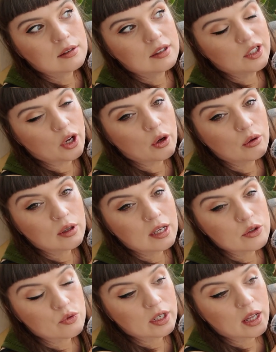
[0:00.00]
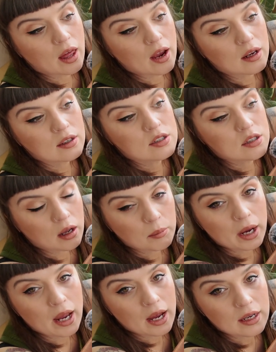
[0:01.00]
you know, it's really like done
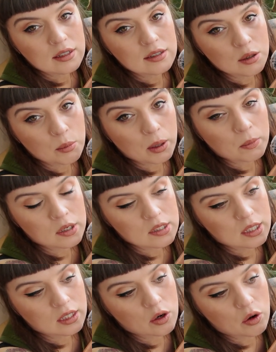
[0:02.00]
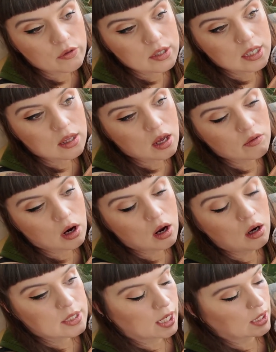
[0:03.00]
by hand and done by person. And obviously there
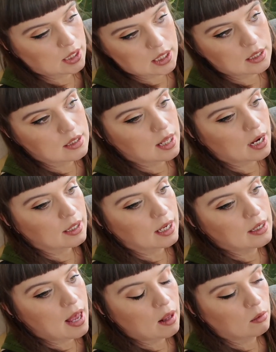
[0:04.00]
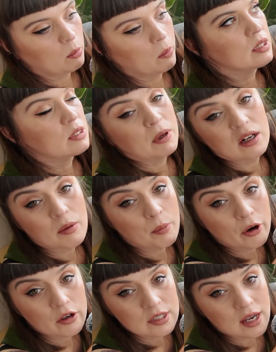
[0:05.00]
are techniques that can help speed up the
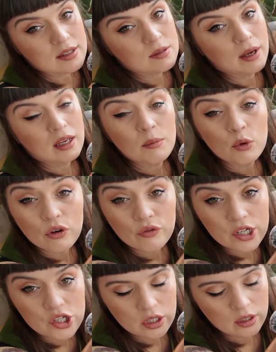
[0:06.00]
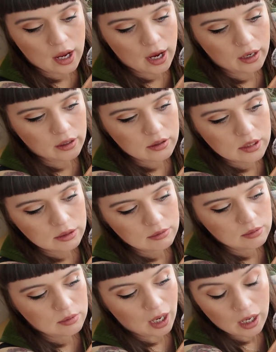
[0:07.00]
process, make it more efficient. And
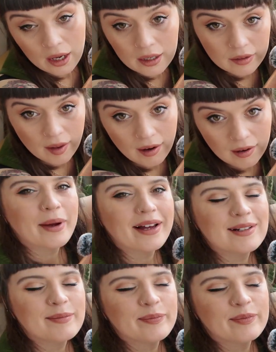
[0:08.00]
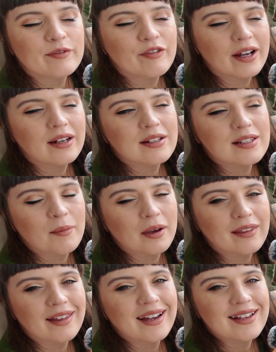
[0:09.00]
I like that. But finding something
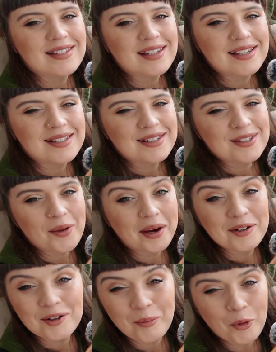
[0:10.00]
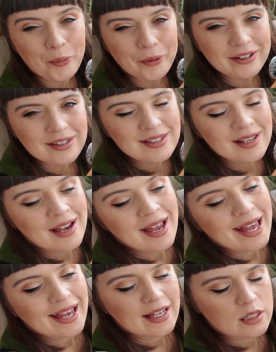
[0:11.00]
that is easy so I can do more prints
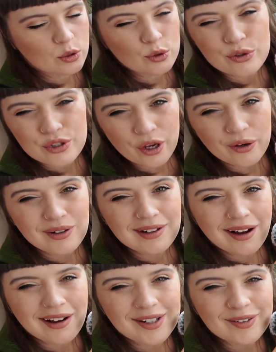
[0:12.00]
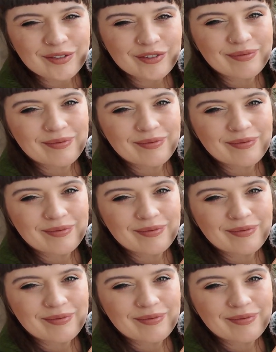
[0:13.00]
is also kind of